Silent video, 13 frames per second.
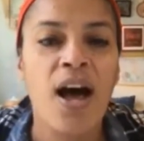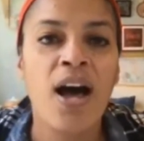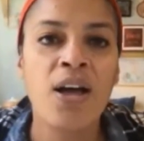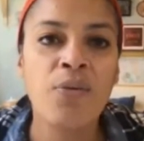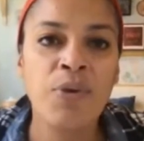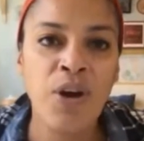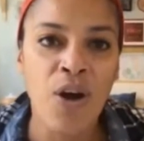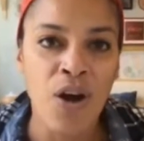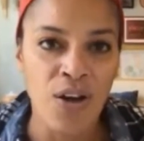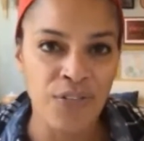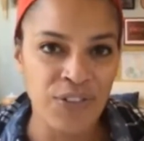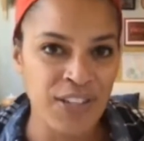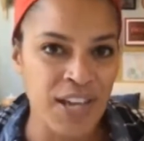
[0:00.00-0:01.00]
I would
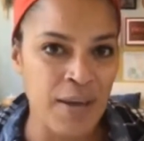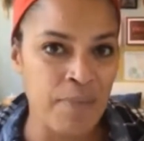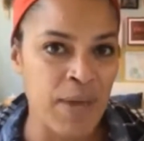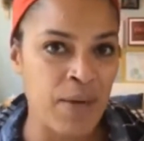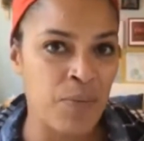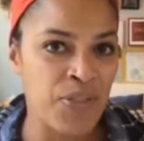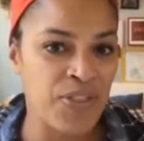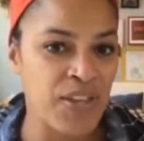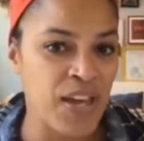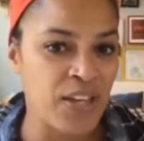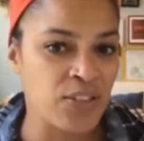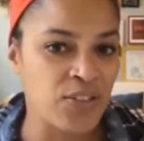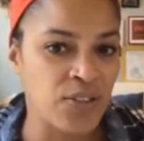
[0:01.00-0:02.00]
often get met with the
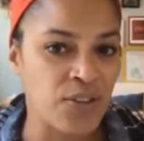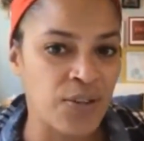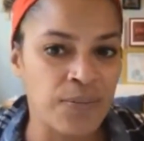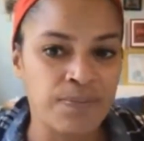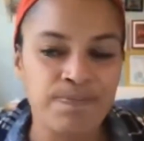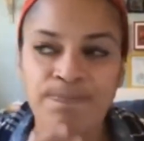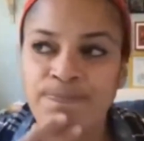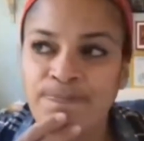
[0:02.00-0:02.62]
answer,